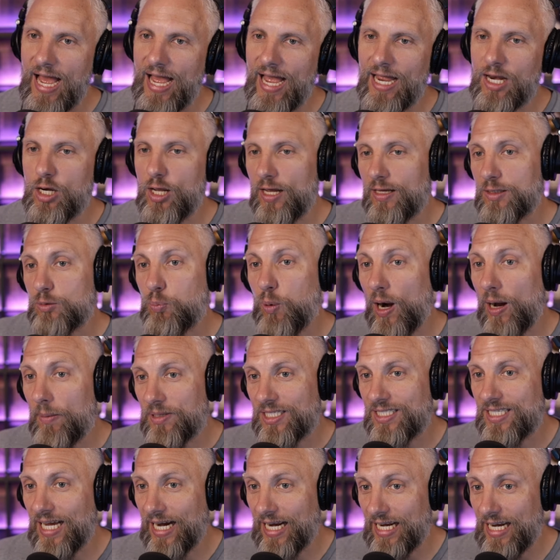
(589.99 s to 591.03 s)
I, it's probably
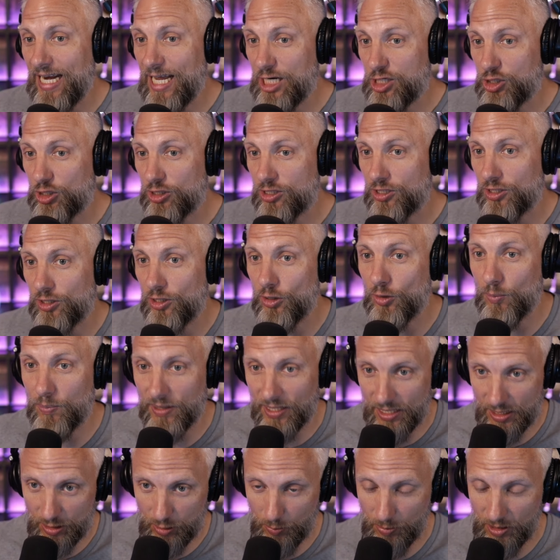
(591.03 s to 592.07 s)
second nature to you
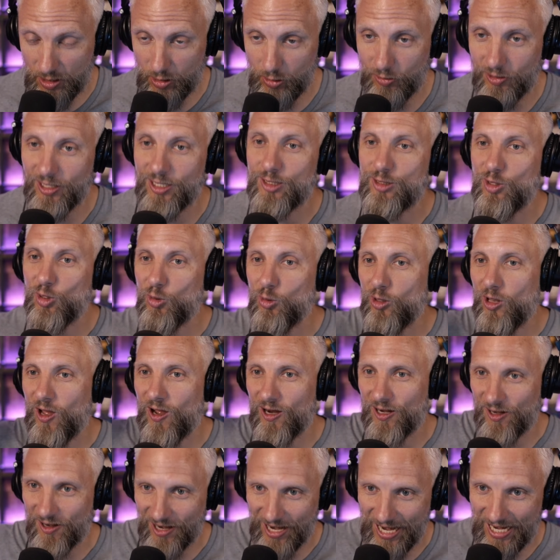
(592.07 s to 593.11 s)
because you've been doing it so long.
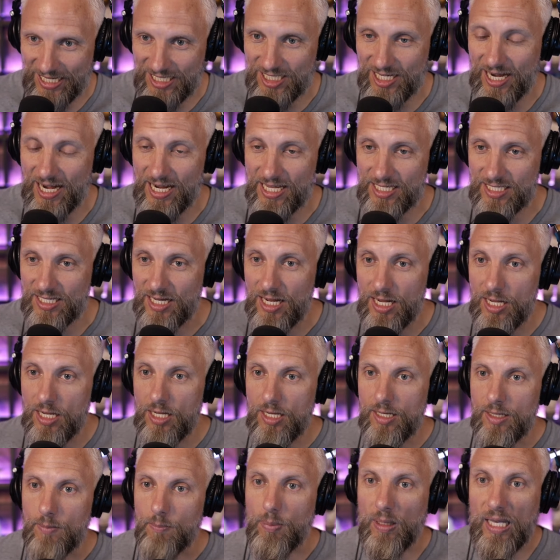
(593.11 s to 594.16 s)
You're a hygienist,
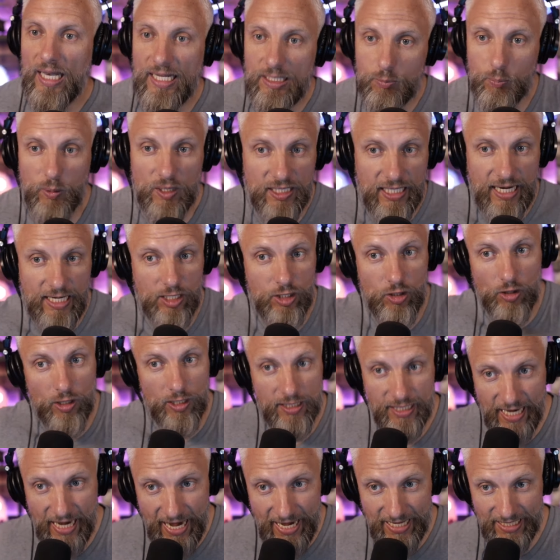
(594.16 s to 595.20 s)
but let's pretend you're a
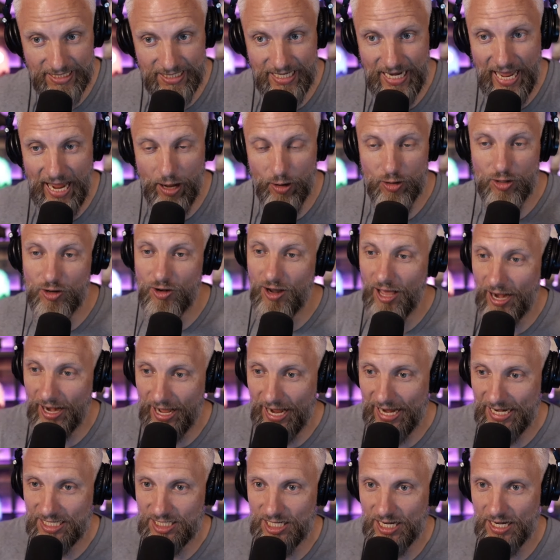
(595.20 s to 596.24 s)
dentist now and you're not a
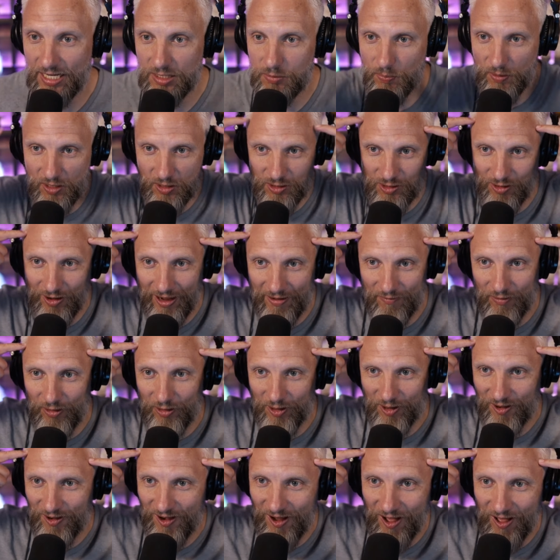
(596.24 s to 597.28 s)
hygienist, but you still have all
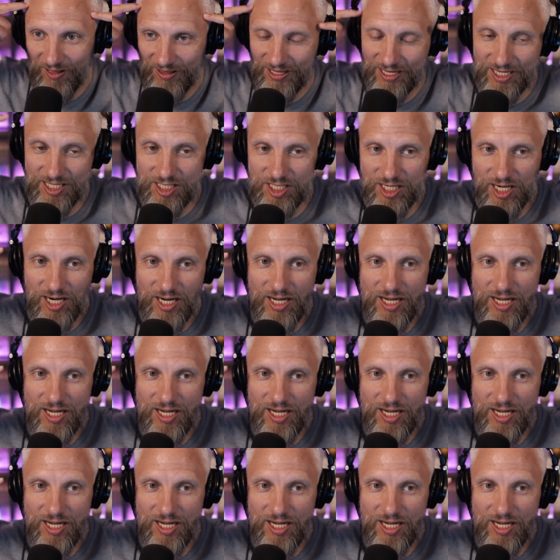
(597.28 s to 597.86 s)
your knowledge.